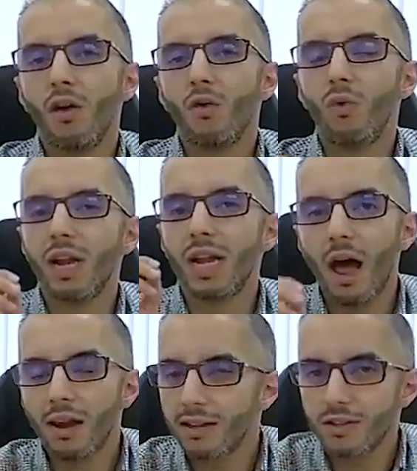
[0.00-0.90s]

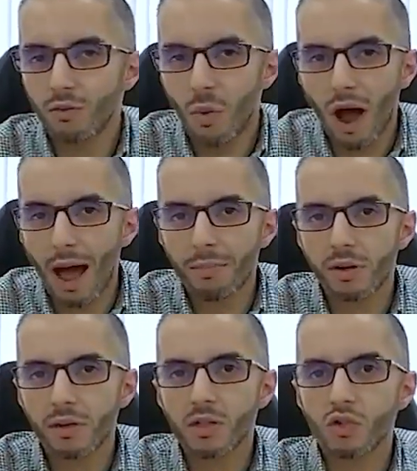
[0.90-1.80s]
regardless of what
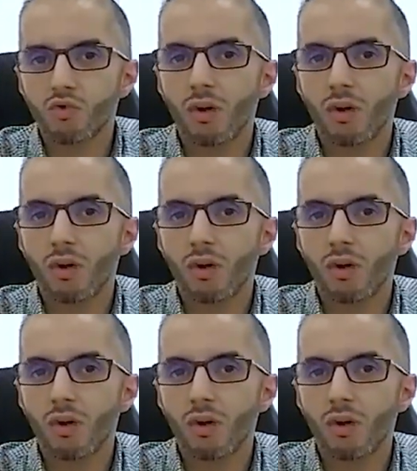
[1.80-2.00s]
happens,